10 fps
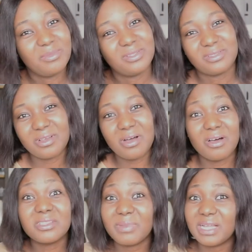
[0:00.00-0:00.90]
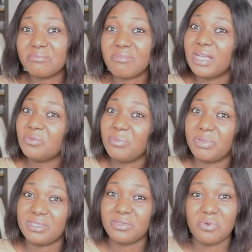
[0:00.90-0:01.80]
But husband man, where
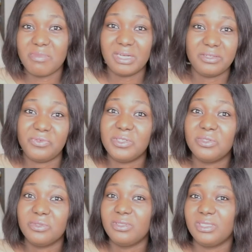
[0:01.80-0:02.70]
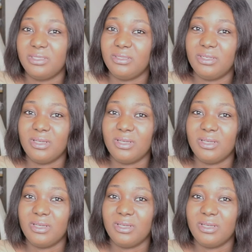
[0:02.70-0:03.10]
person go marry if he no good.